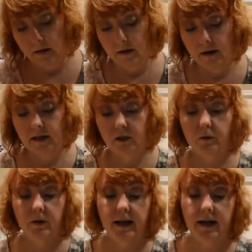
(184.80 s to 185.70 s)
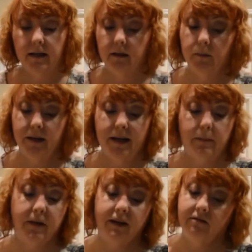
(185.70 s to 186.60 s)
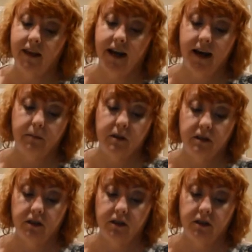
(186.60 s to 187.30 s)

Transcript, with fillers: Now I tore that a little bit, but if that happens